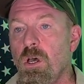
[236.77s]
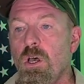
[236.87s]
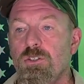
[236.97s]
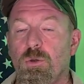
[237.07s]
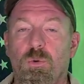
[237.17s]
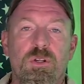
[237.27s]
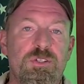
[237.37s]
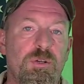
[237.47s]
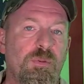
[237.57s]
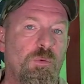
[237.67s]
So, what are
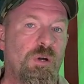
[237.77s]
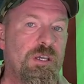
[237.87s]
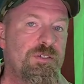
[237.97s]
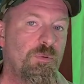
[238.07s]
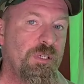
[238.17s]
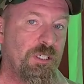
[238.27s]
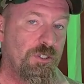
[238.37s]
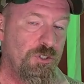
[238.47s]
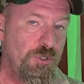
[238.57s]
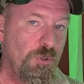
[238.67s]
some of the ways that we
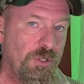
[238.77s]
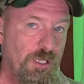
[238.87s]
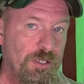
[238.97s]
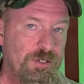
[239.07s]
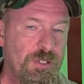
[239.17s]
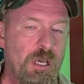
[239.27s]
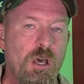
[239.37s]
can do this?